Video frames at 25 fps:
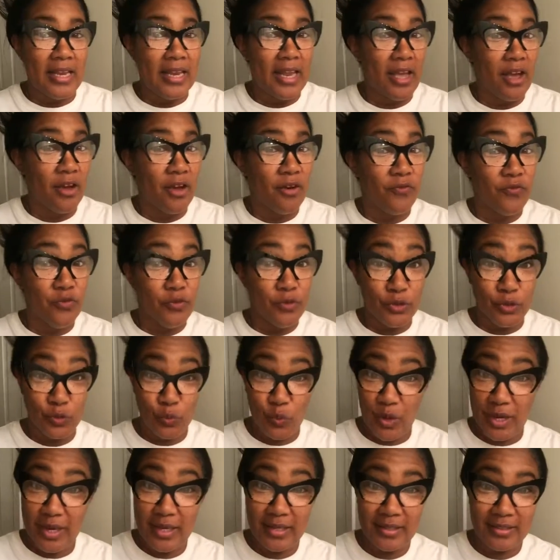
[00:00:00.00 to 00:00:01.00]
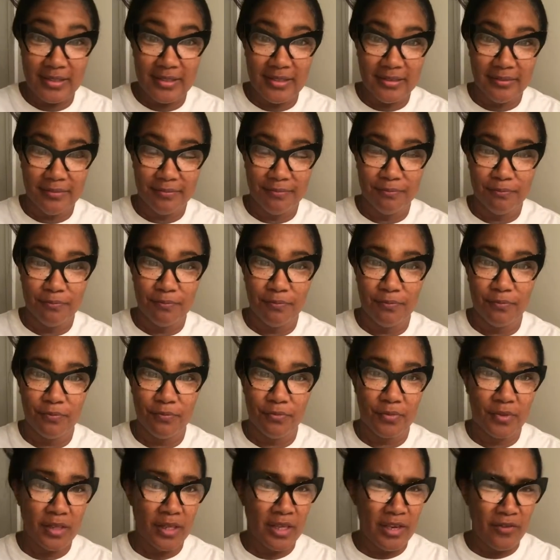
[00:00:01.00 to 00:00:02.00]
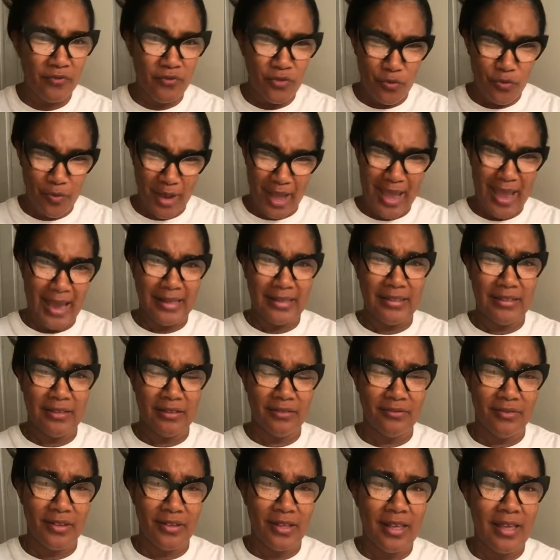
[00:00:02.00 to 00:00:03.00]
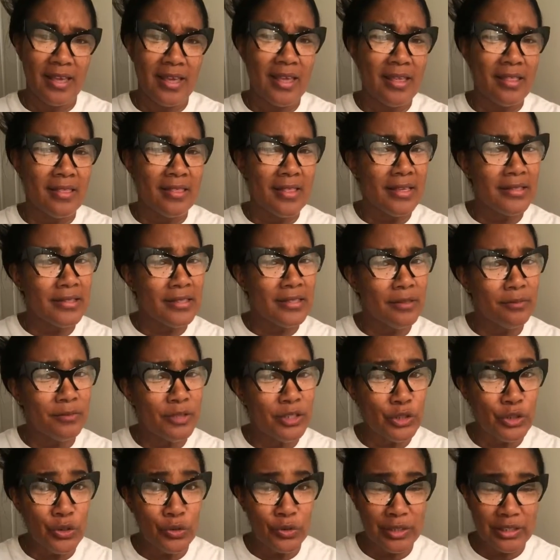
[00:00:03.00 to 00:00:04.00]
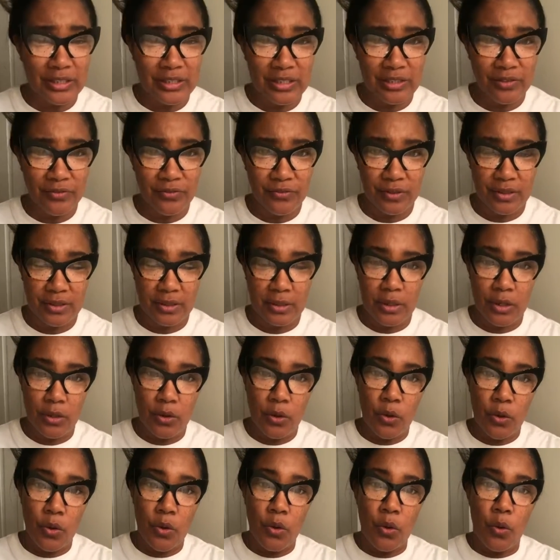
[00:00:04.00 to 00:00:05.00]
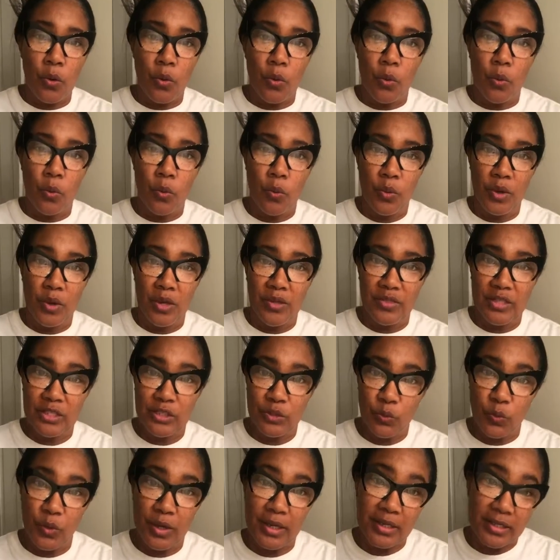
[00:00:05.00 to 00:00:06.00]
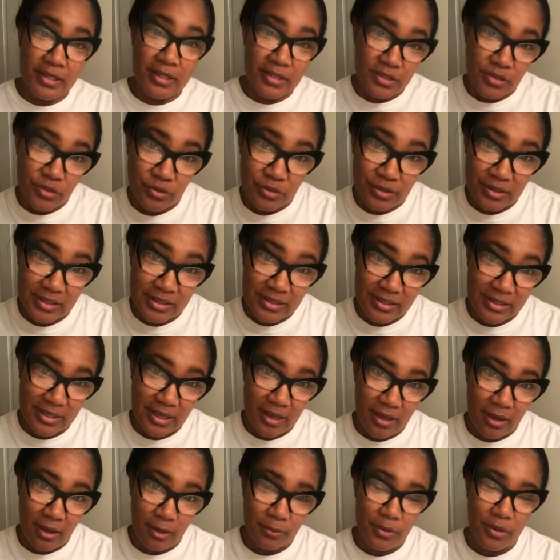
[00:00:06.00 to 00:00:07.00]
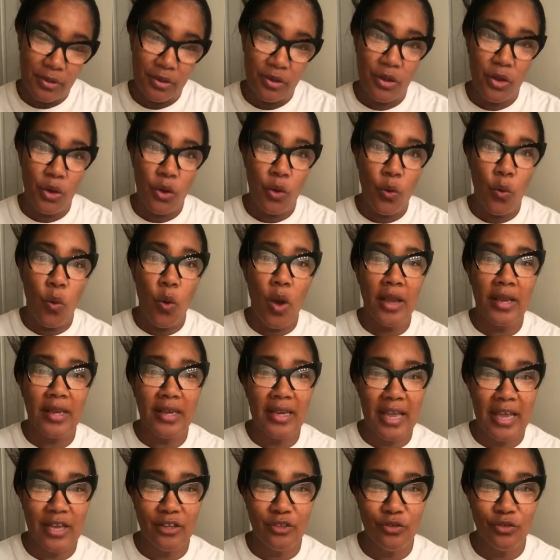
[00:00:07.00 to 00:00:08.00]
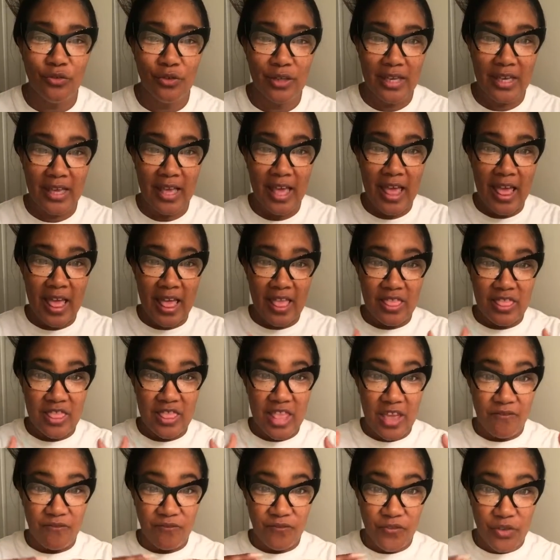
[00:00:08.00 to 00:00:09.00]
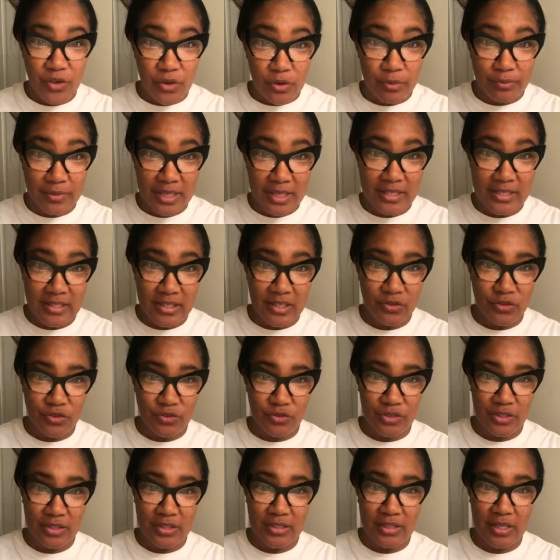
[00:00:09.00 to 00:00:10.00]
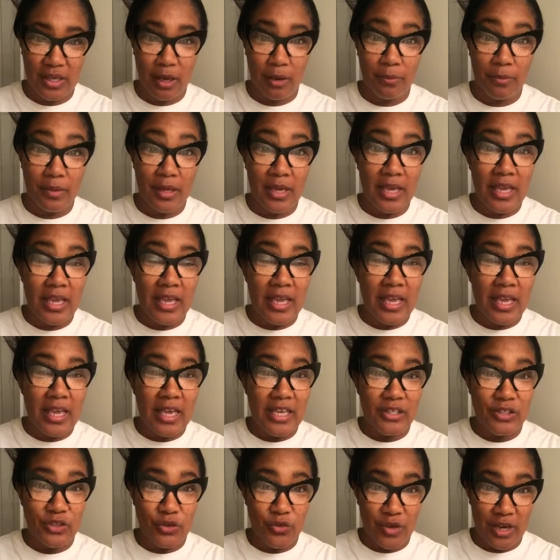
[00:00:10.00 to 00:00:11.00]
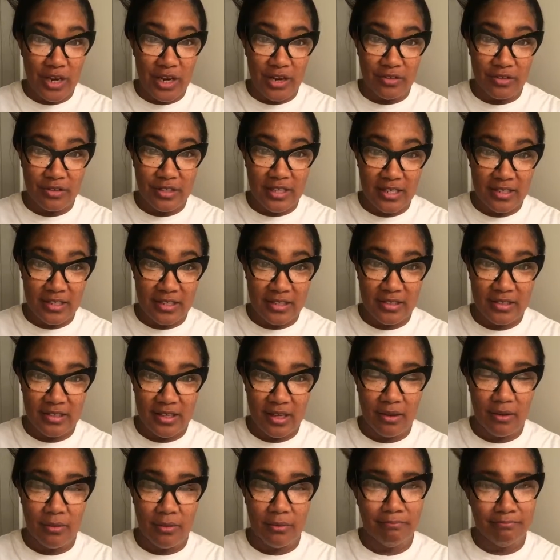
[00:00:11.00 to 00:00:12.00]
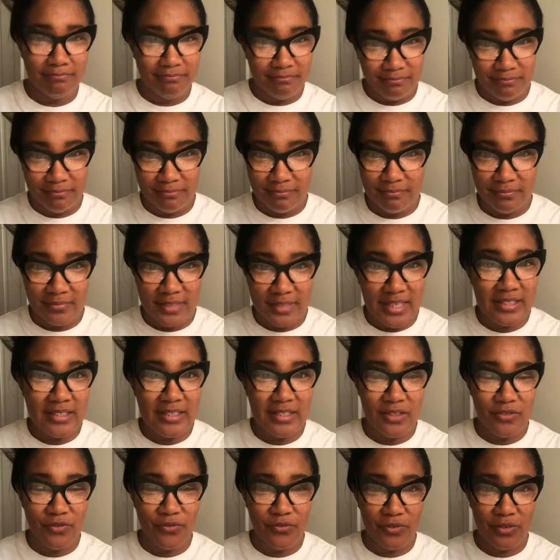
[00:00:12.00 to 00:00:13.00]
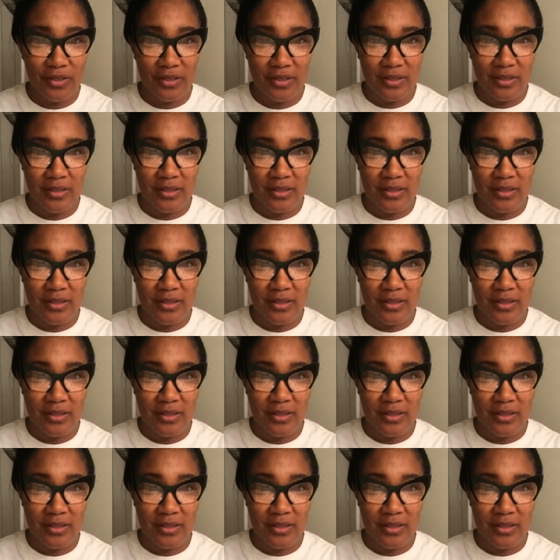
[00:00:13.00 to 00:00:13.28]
Now, if you sweat, if you're active, that's something totally different. When the sweat gets on the scalp, quite naturally, that film that sits on your scalp is going to irritate the scalp. That's different.